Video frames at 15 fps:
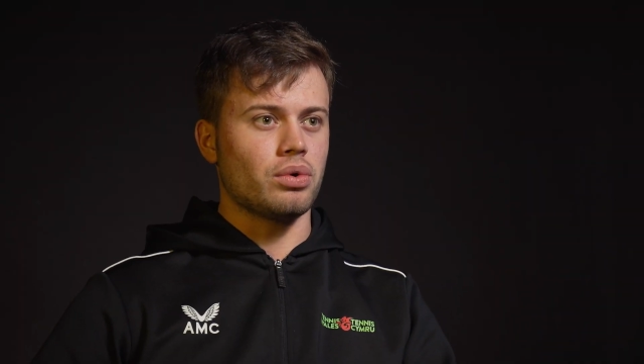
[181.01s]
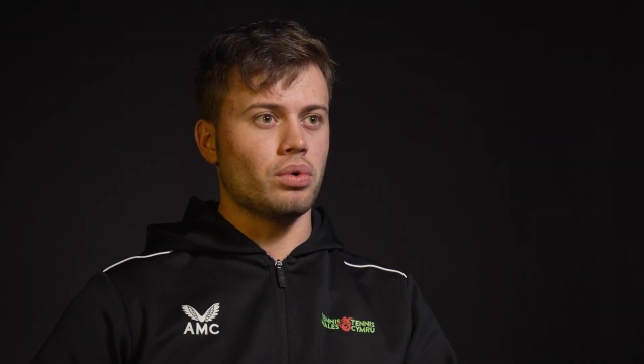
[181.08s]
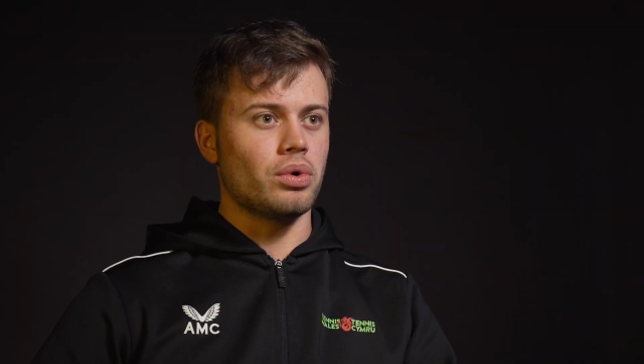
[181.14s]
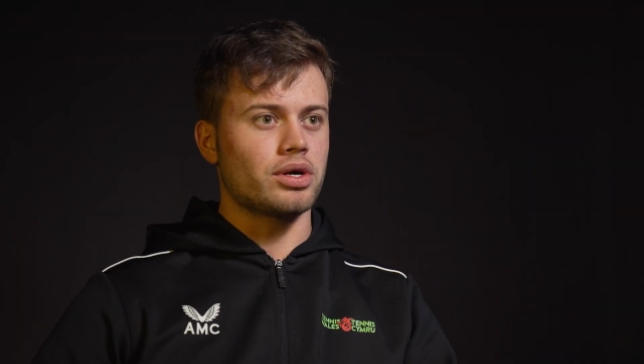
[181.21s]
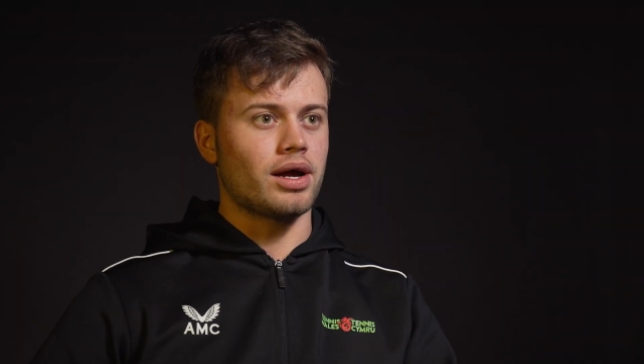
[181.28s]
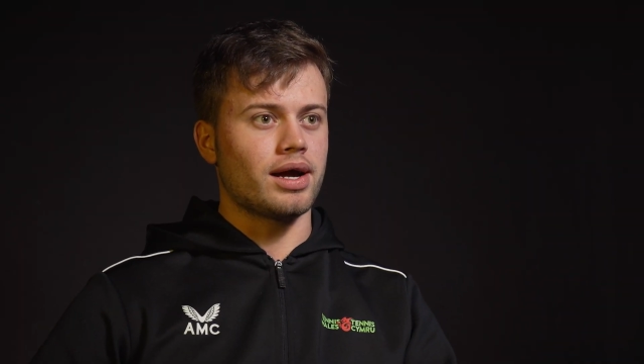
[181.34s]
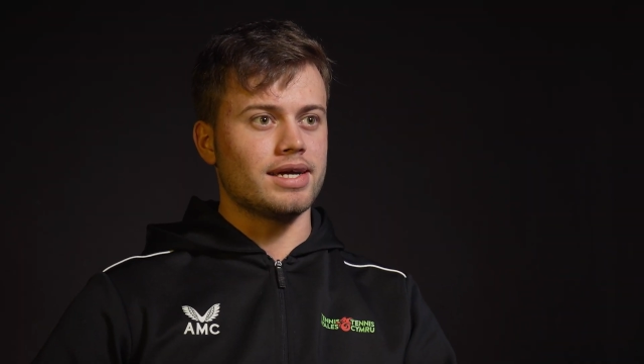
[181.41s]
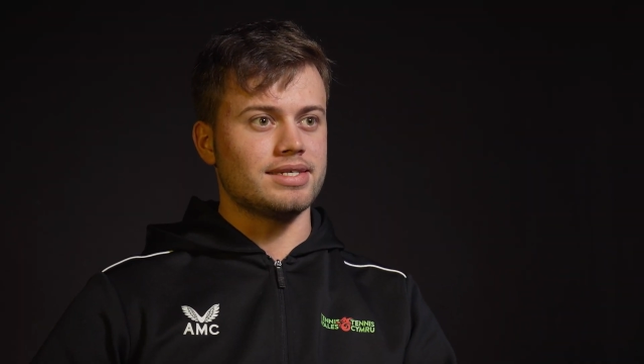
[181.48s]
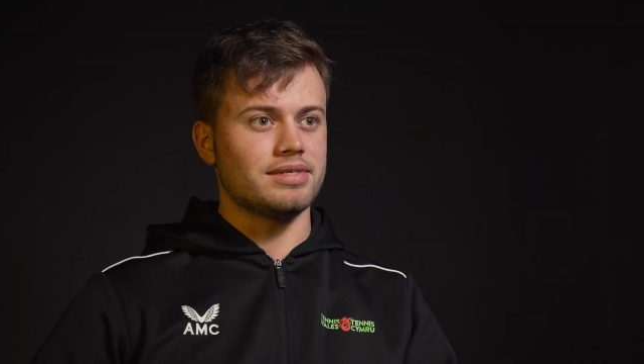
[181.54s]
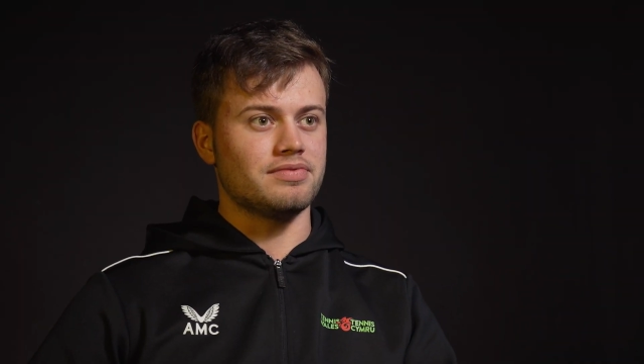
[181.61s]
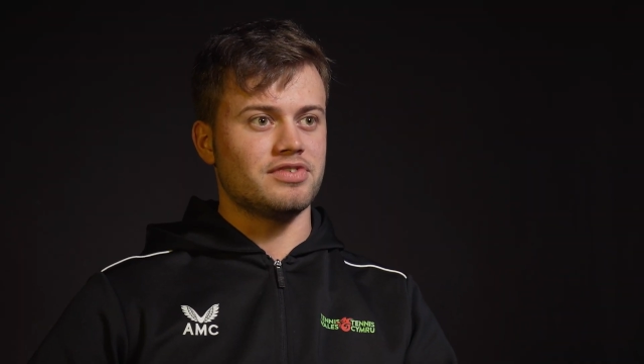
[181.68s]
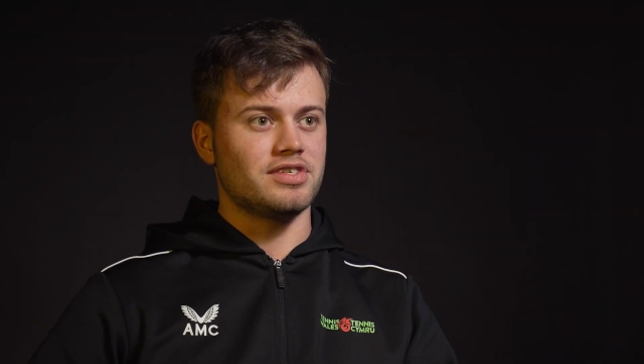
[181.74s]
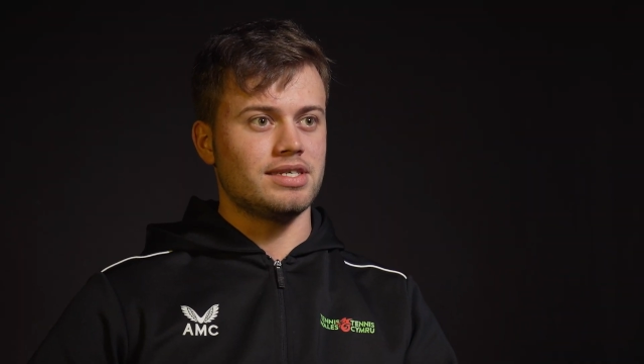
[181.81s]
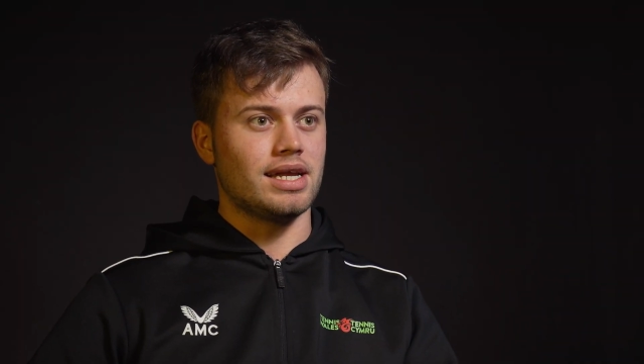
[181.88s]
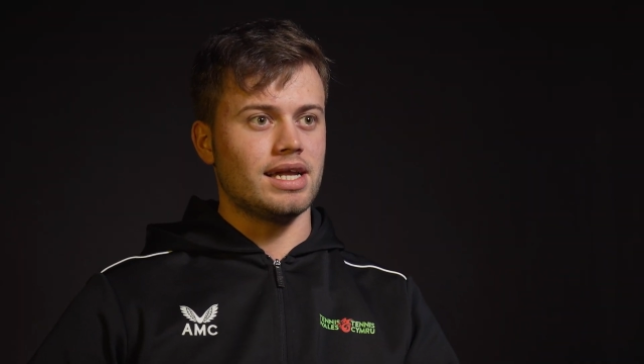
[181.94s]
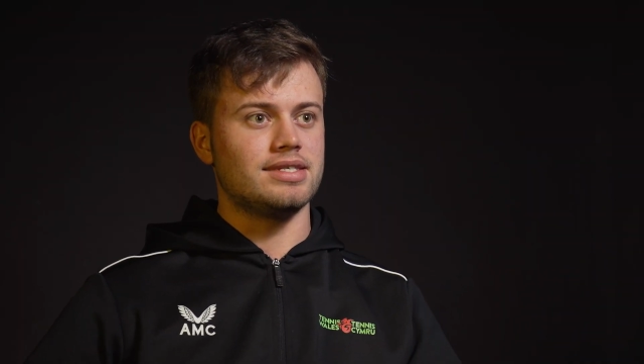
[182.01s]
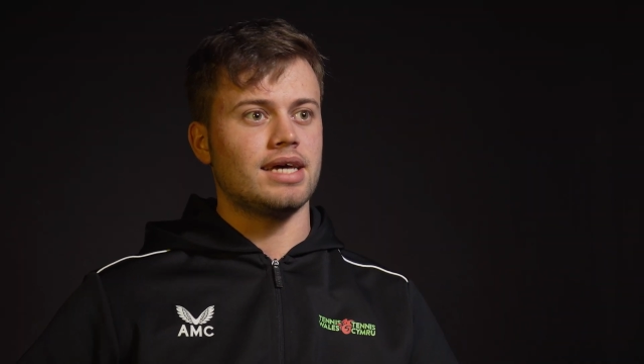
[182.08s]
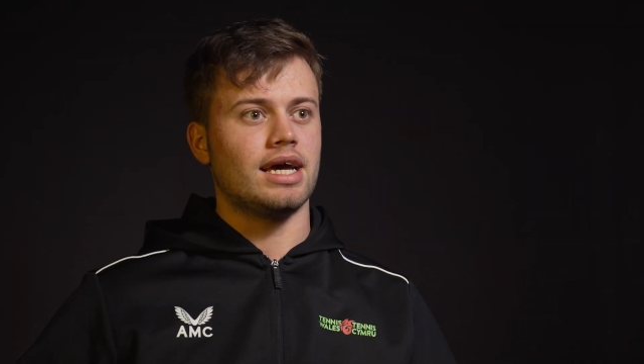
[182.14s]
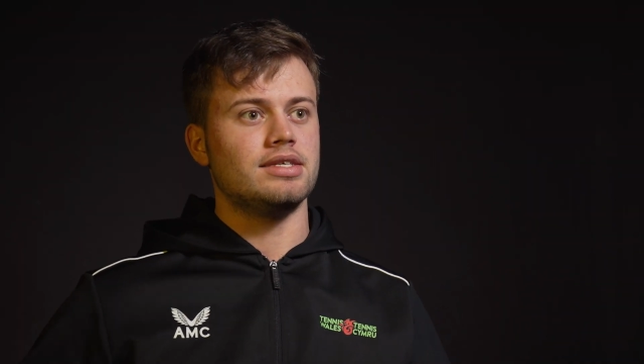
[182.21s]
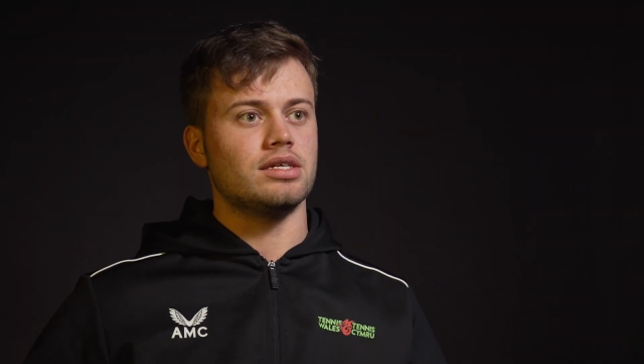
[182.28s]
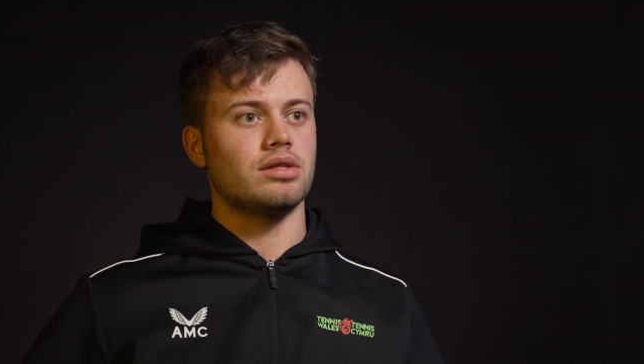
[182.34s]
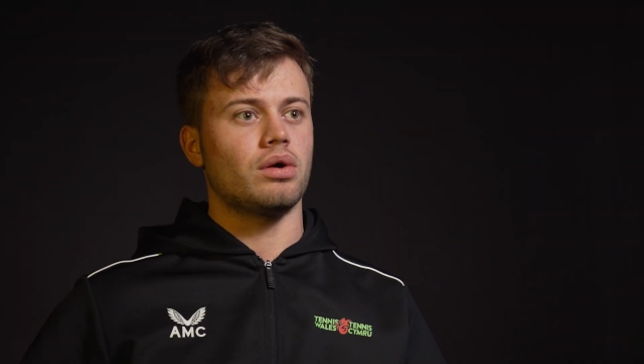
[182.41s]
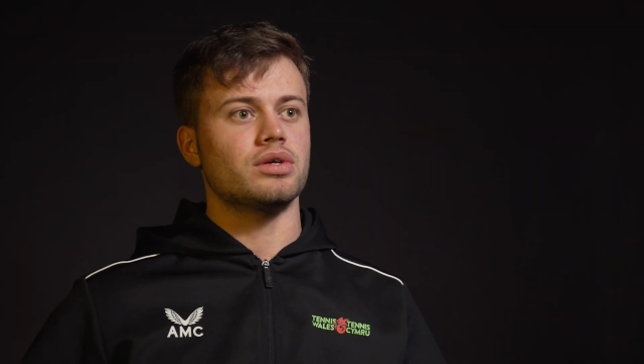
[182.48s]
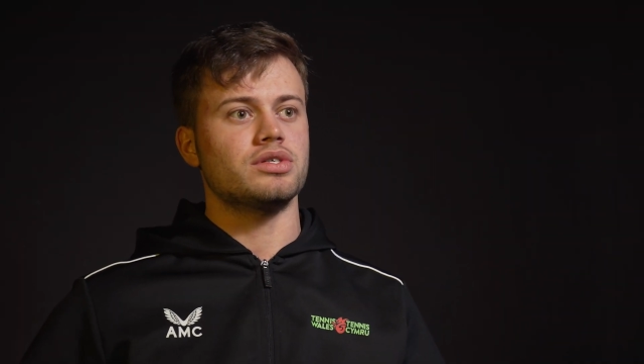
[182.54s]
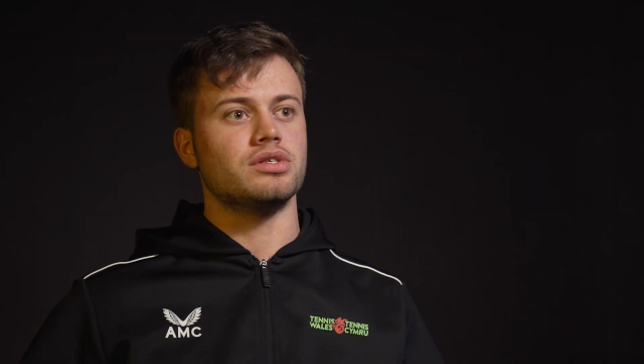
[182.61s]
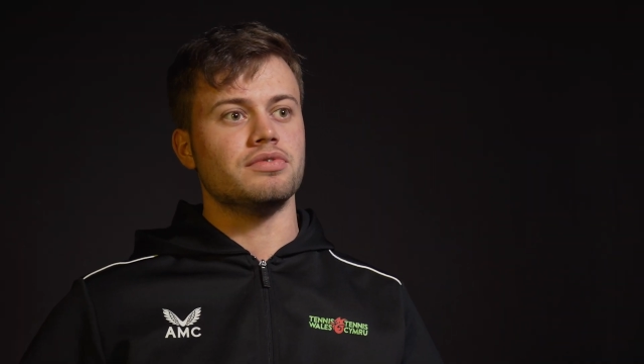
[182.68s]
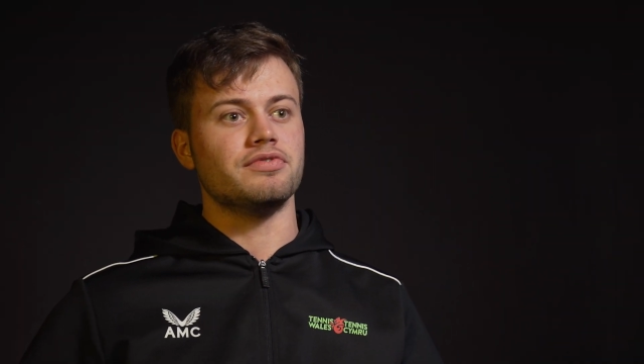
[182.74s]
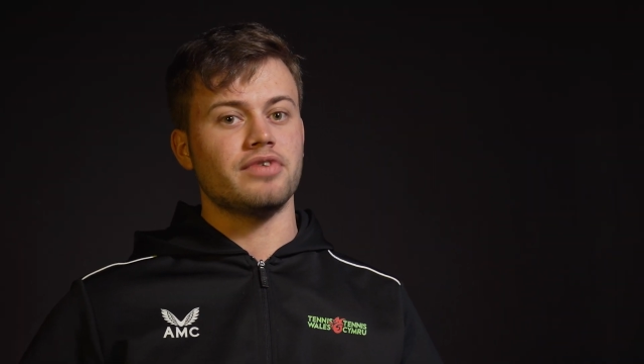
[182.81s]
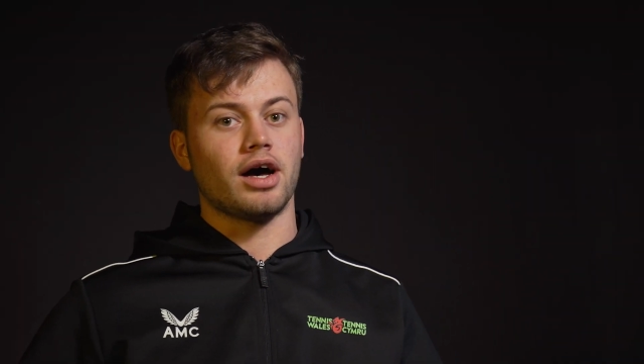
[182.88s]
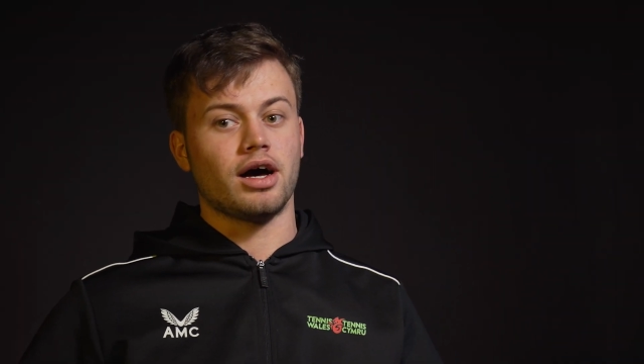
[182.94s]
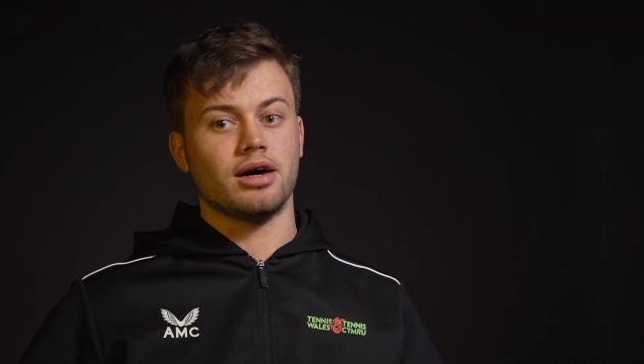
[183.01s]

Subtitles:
organise and facilitating lots of